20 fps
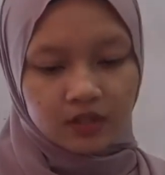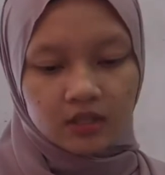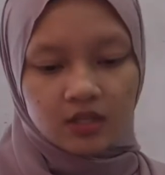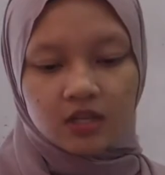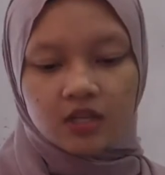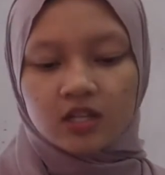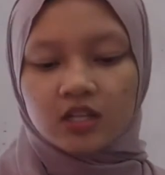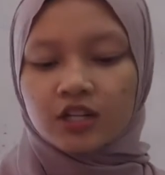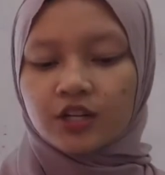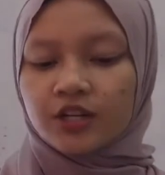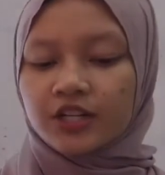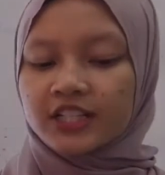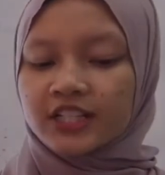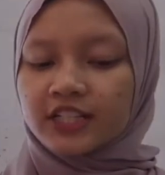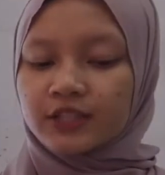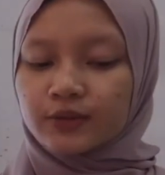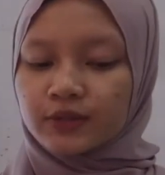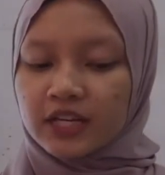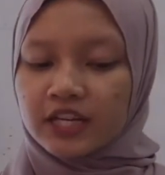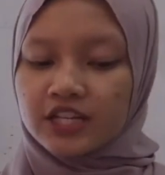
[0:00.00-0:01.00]
According
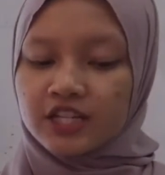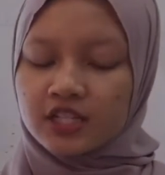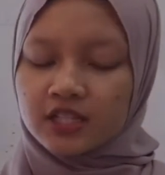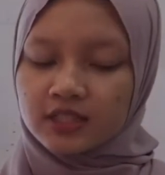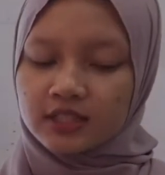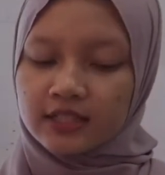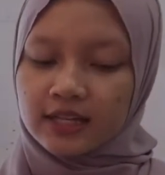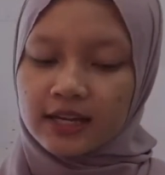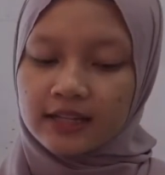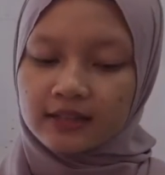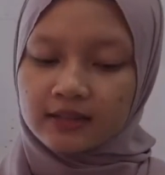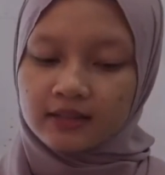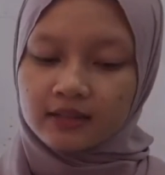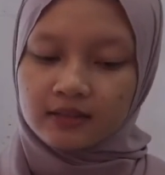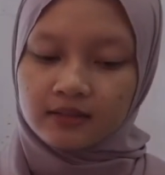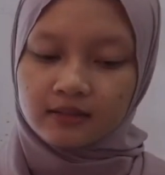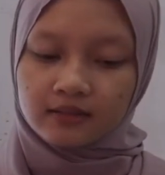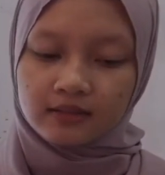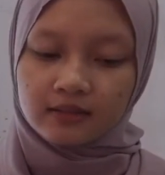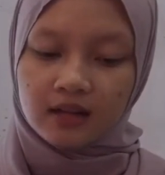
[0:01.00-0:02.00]
to Angel et
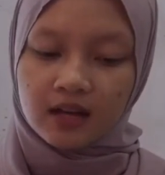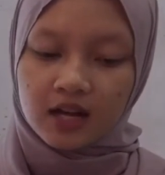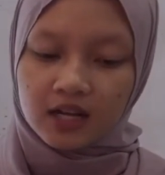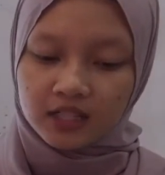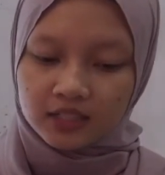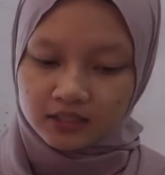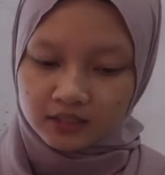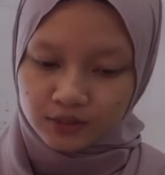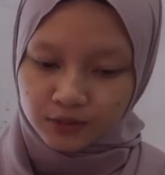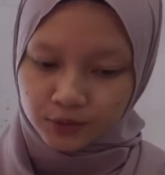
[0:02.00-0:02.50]
al.